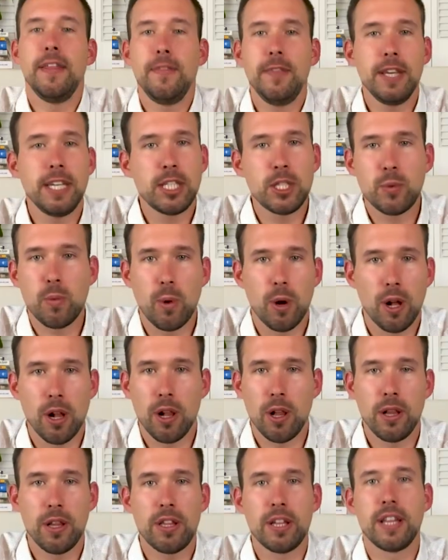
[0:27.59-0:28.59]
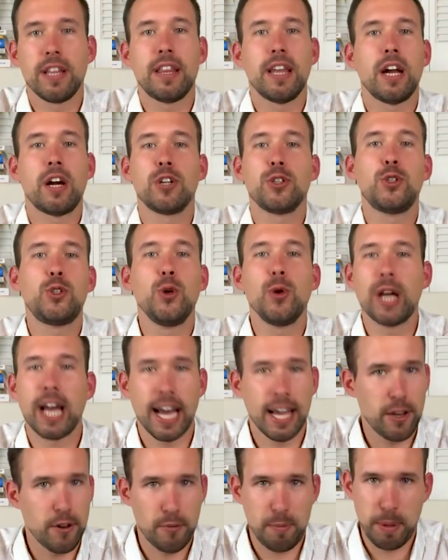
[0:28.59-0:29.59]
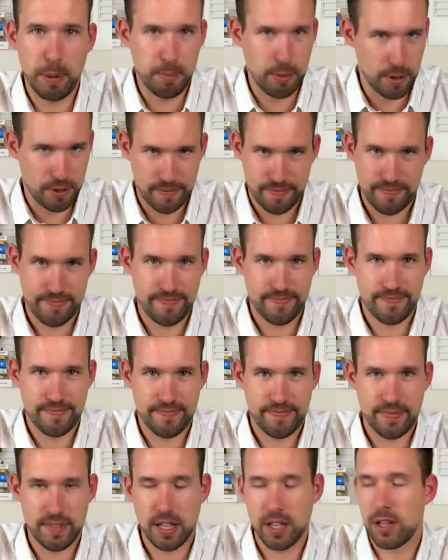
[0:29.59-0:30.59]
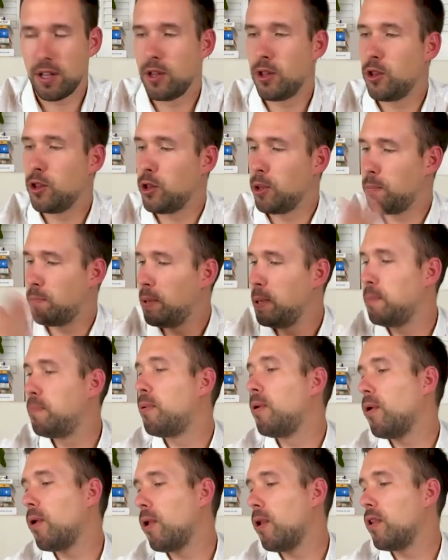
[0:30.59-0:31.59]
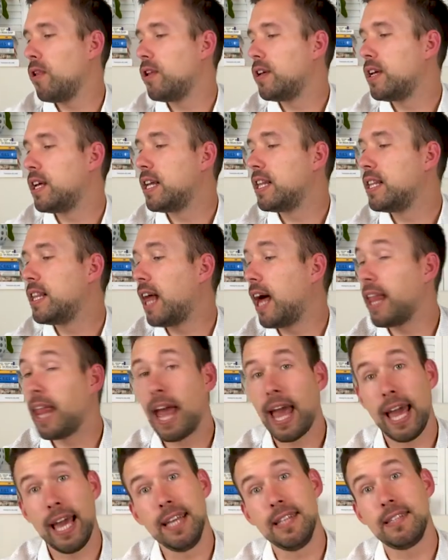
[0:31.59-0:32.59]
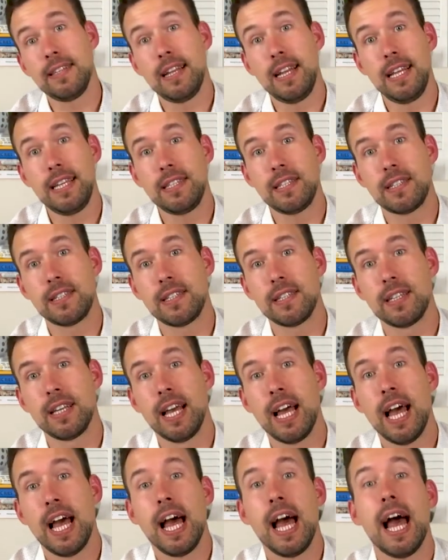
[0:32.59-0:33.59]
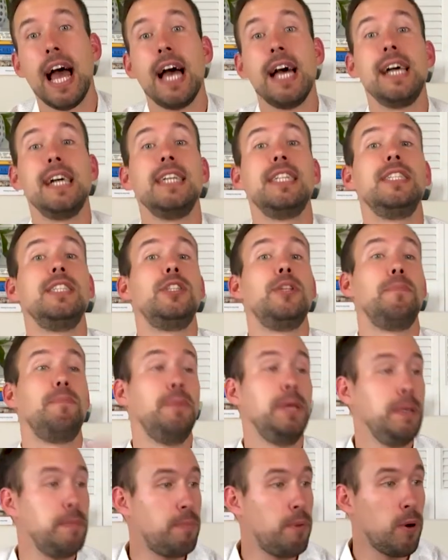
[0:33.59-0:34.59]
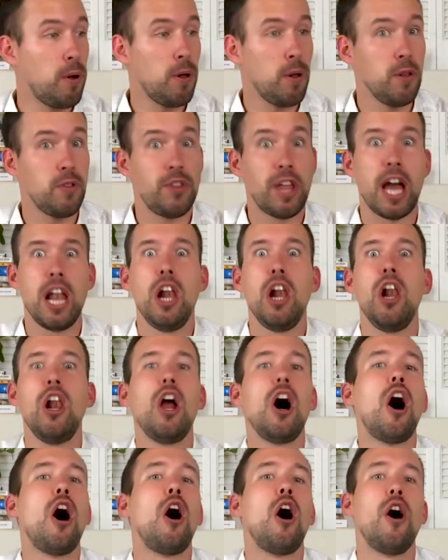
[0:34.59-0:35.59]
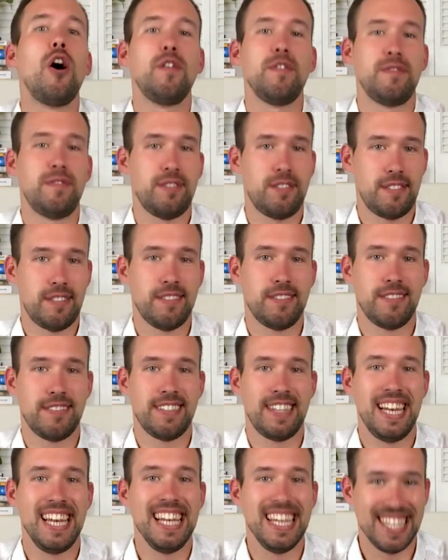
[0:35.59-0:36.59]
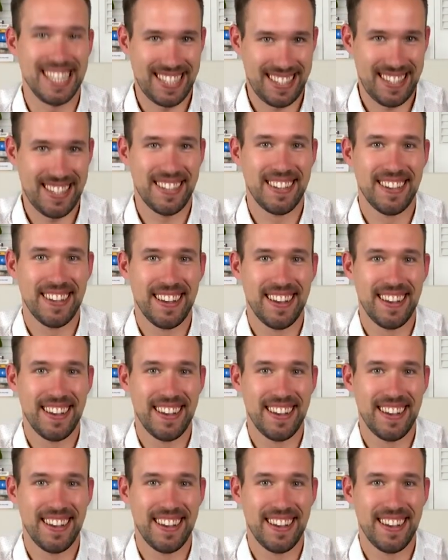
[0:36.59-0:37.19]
In this world, there are two kinds of people. The people that hate lists and the people that love lists.